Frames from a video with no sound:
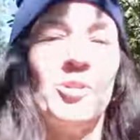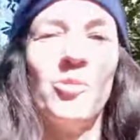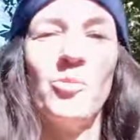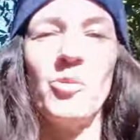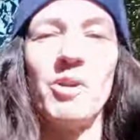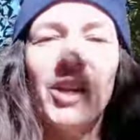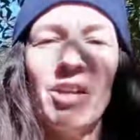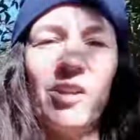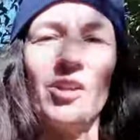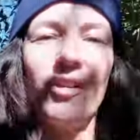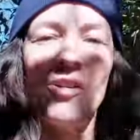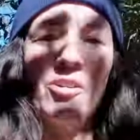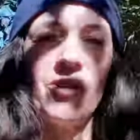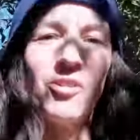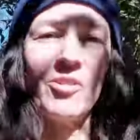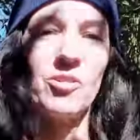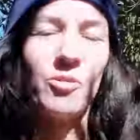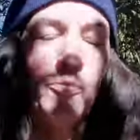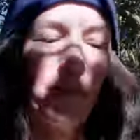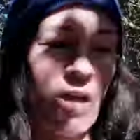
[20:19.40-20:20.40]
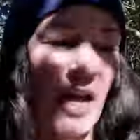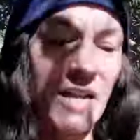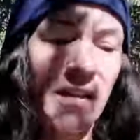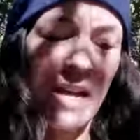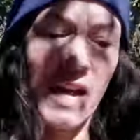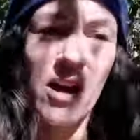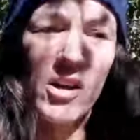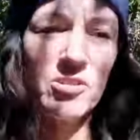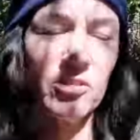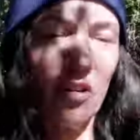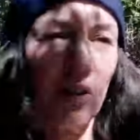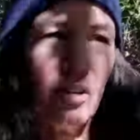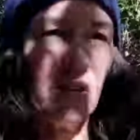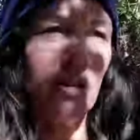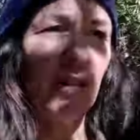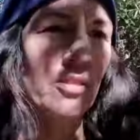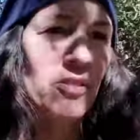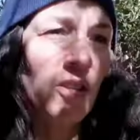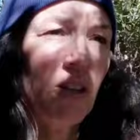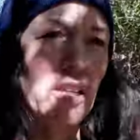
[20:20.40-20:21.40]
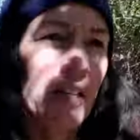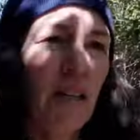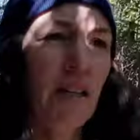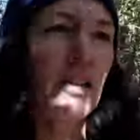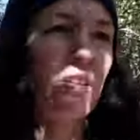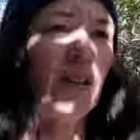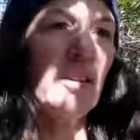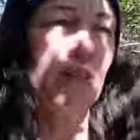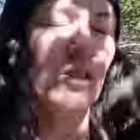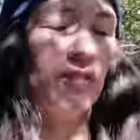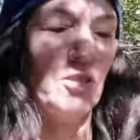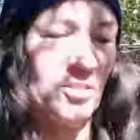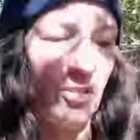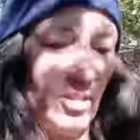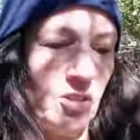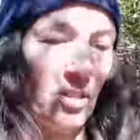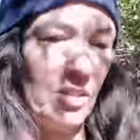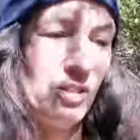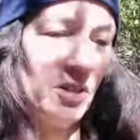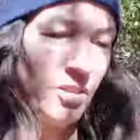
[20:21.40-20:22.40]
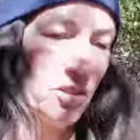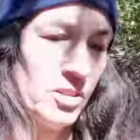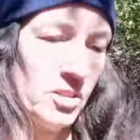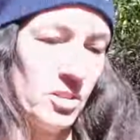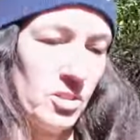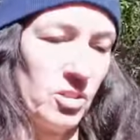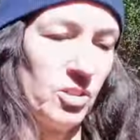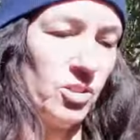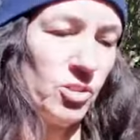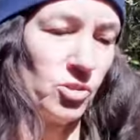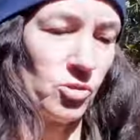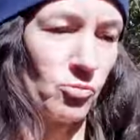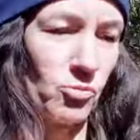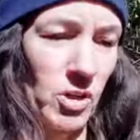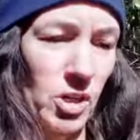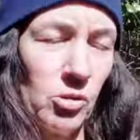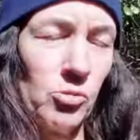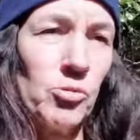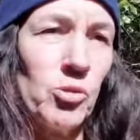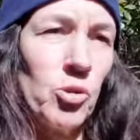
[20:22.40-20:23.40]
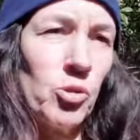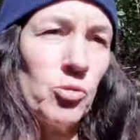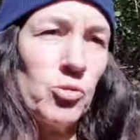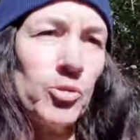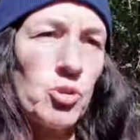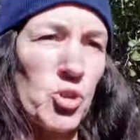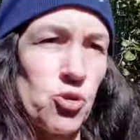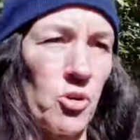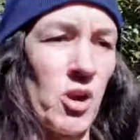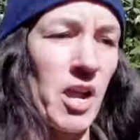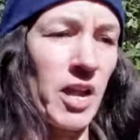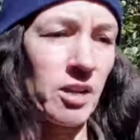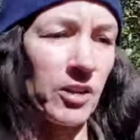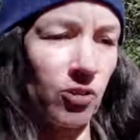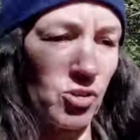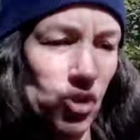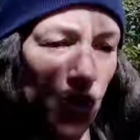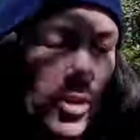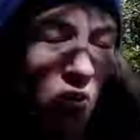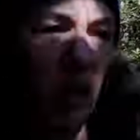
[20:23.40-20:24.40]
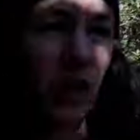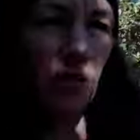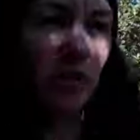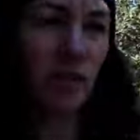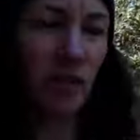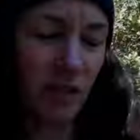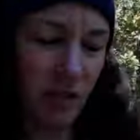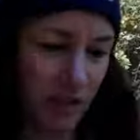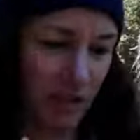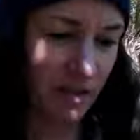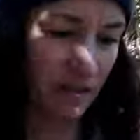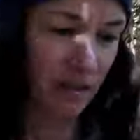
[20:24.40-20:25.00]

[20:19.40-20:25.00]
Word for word: We are back out on the railroad track trail. The